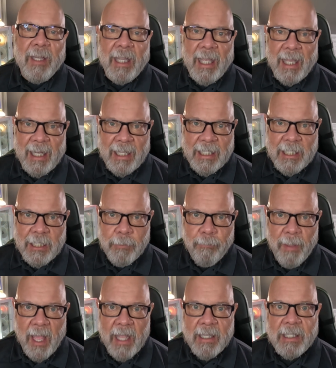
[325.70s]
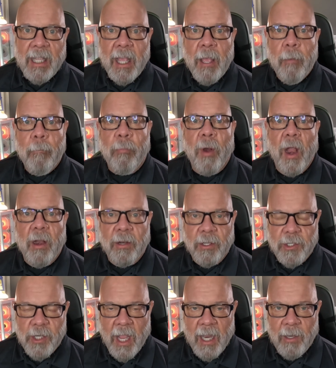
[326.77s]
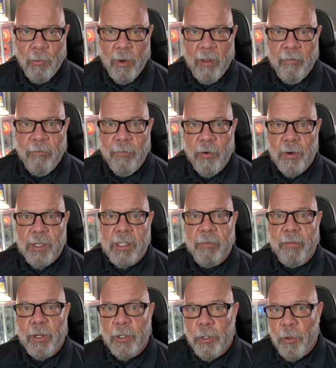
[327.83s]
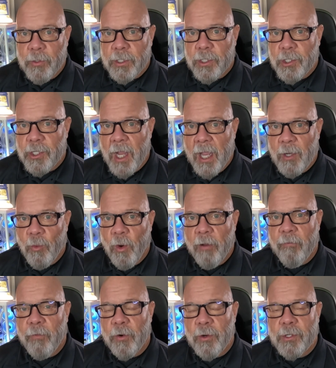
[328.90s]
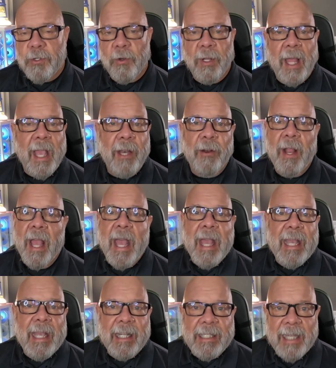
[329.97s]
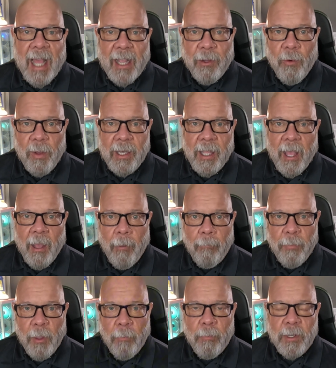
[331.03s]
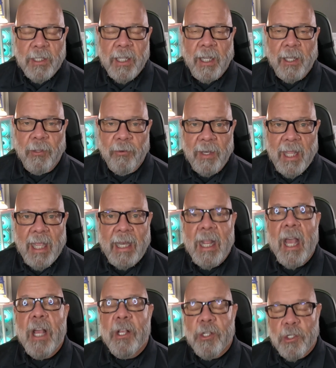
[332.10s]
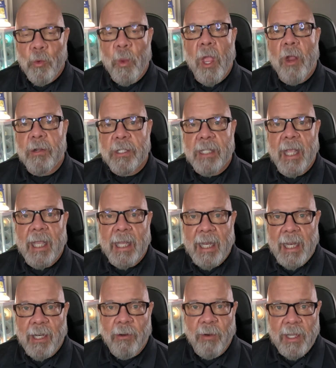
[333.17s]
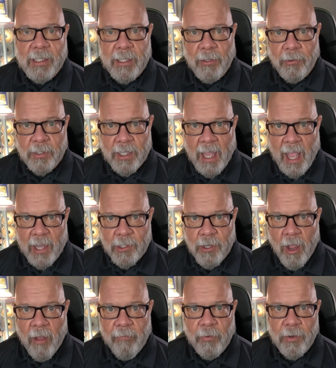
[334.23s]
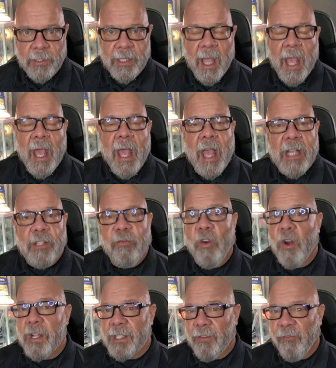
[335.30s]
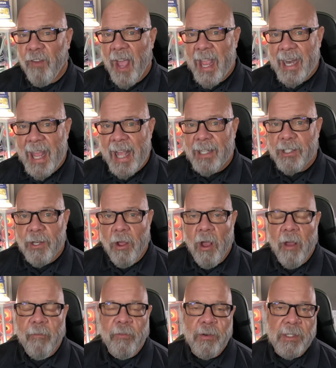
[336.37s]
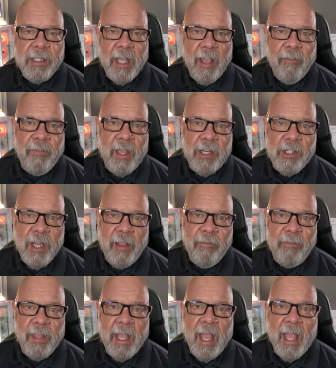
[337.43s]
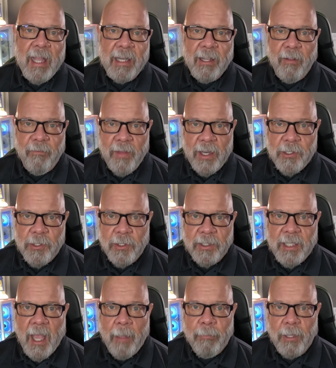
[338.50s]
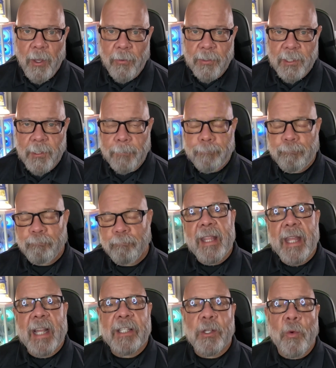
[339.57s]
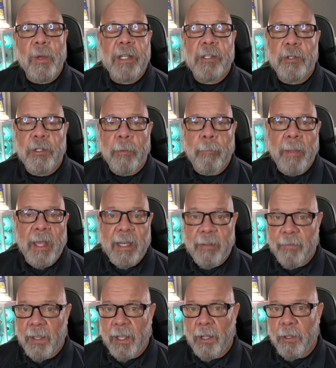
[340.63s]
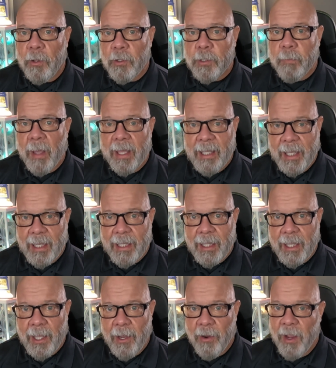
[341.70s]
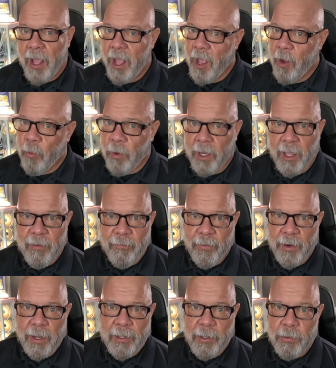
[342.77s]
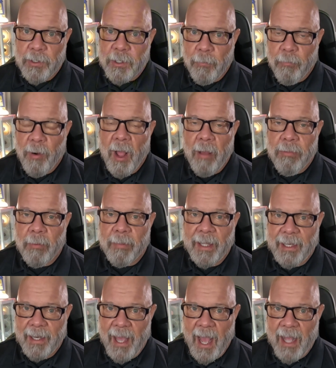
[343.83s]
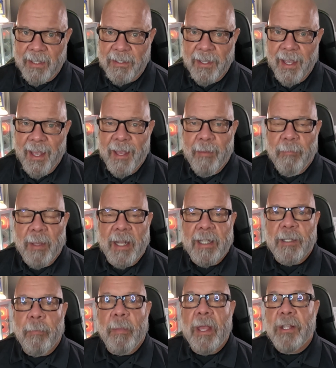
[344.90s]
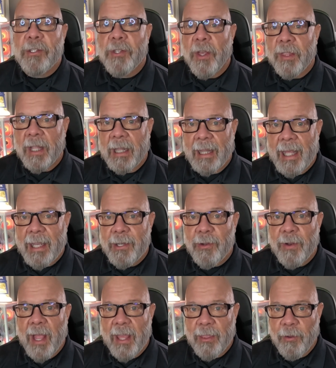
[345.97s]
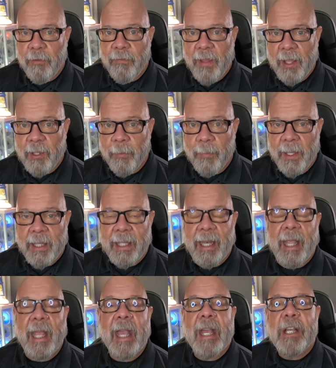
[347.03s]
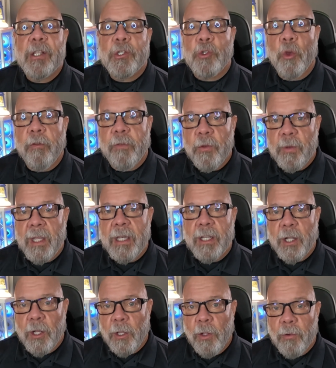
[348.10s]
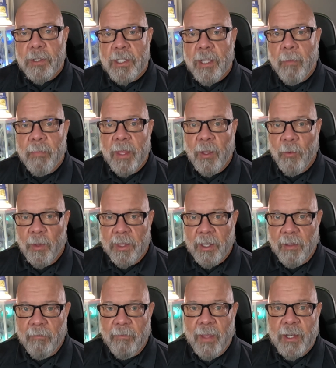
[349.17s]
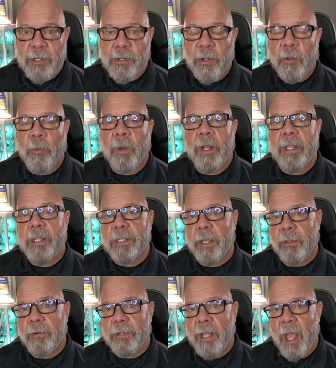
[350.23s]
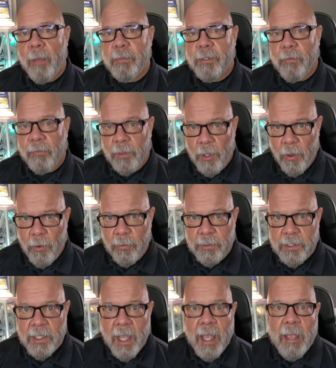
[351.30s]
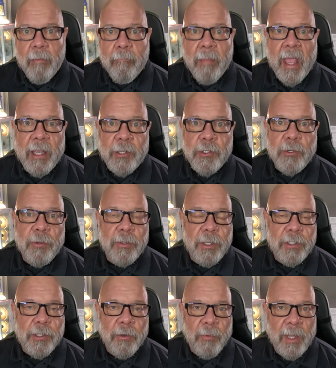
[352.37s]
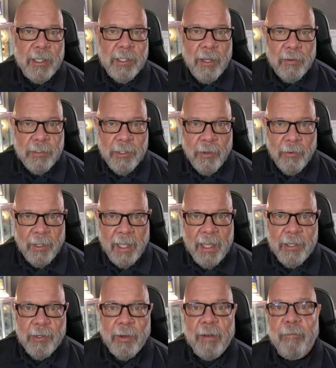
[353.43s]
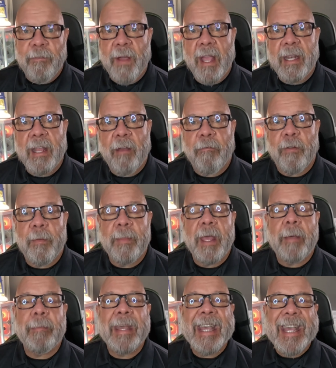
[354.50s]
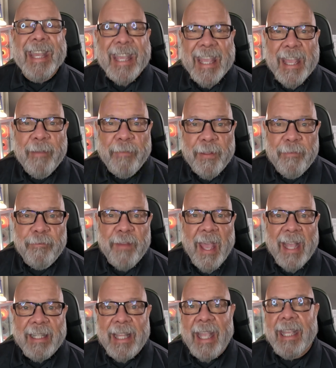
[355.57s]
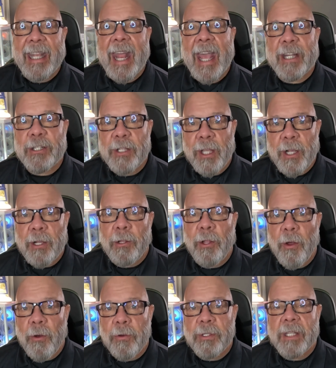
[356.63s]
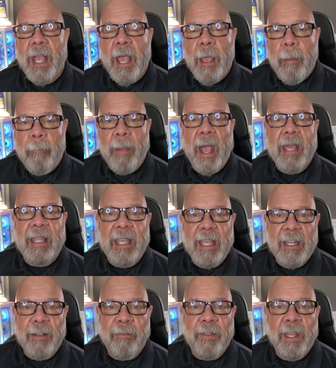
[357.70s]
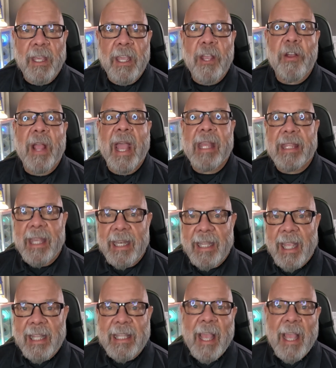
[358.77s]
to get it spent prior to January 1st. If it closes January 1st or later, it's not going to help their particular need. So we are seeing an increase in those cash offers. As far as financed offers, the FHA, VA, and conventional type loans, that's going to depend if it can close by the end of the year. We're getting very close to probably not, but it depends on the lender and their availability. So if you need to close something with conventional or one of these other types of loans, make sure that you reach out to your lender and find out from them if in fact they can actually close by the end of the year and then get